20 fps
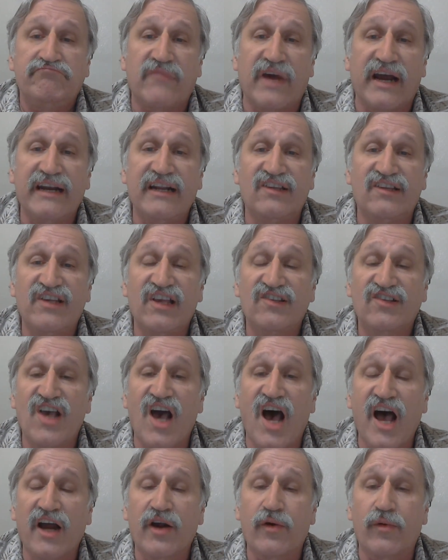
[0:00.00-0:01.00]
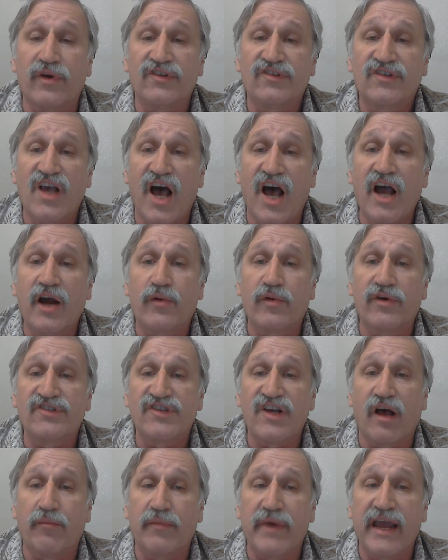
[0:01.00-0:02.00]
right, it says Congress. Congress
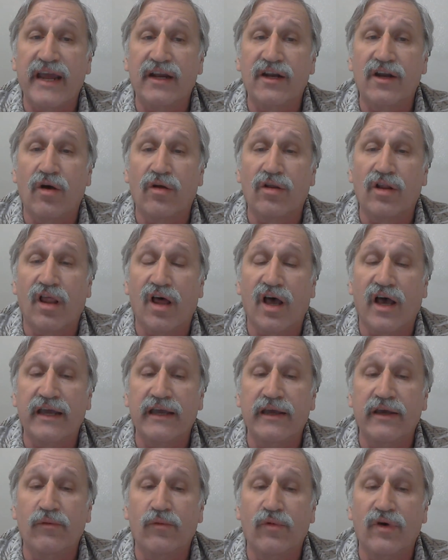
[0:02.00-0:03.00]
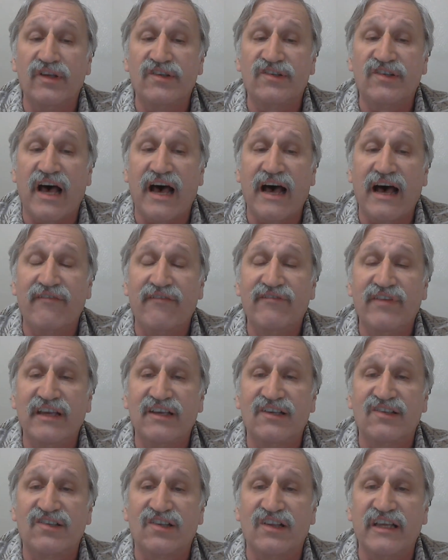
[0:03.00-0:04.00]
shall make no law. It was
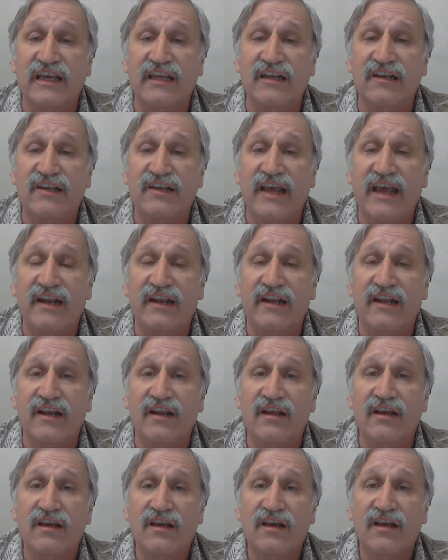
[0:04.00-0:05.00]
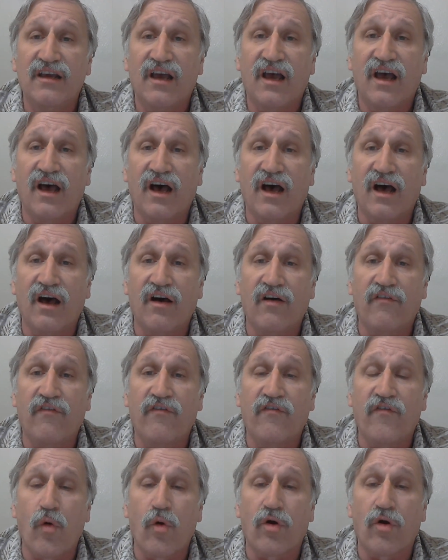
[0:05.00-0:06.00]
obviously intended uh,
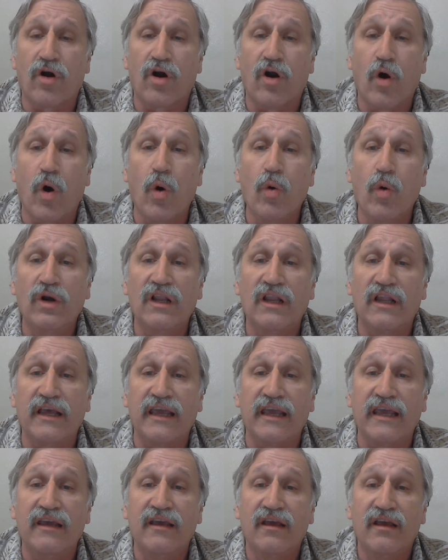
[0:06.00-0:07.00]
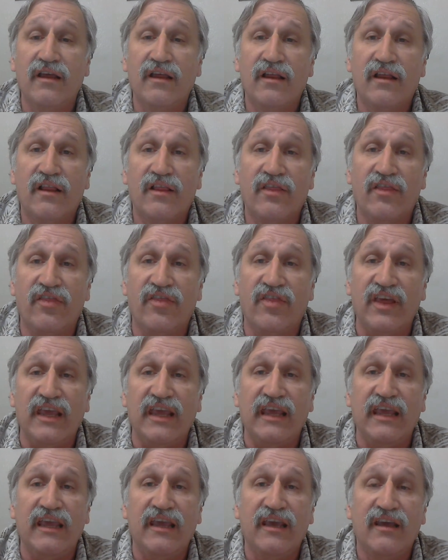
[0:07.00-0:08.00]
for only
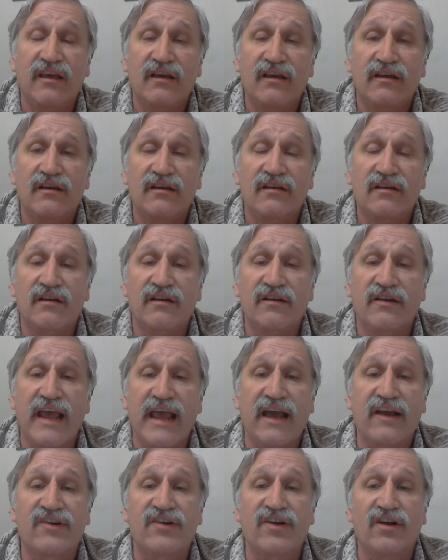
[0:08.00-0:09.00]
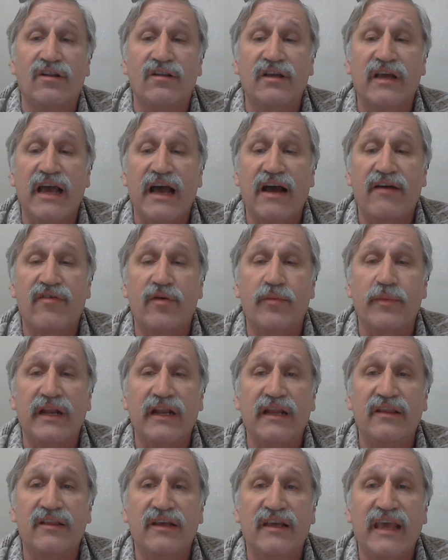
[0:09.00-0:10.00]
the national
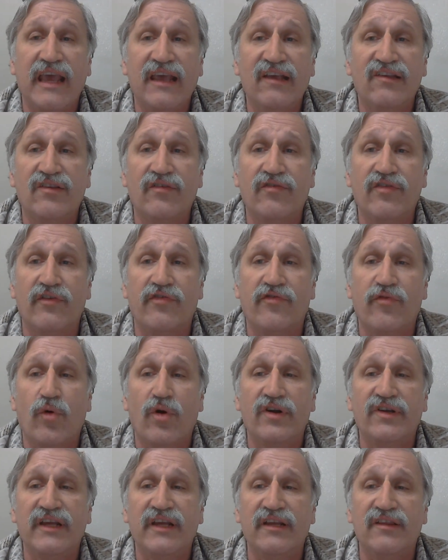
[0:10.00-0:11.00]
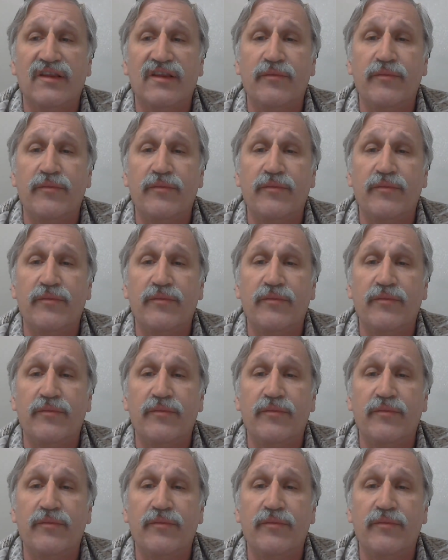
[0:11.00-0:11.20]
government. In the case of the 14th